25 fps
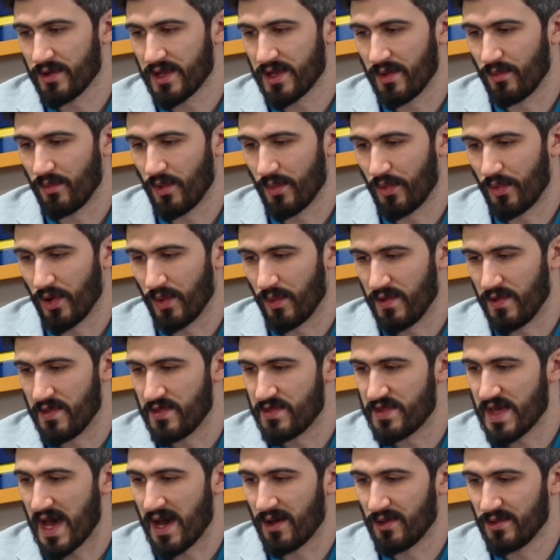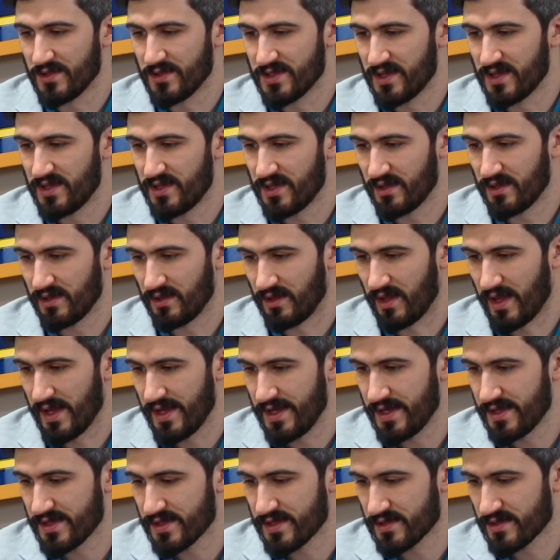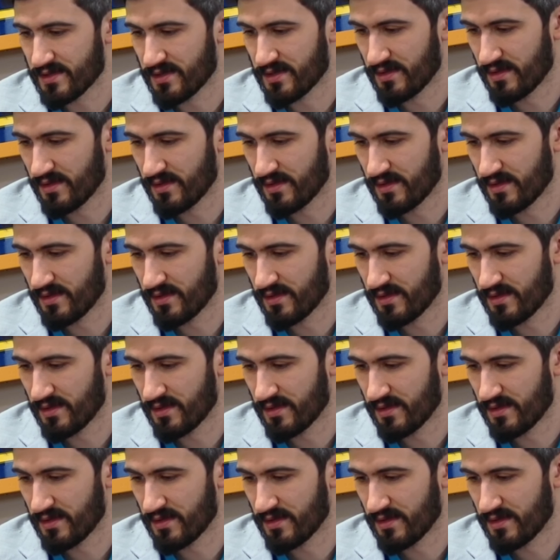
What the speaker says: get 1.1 thousand likes.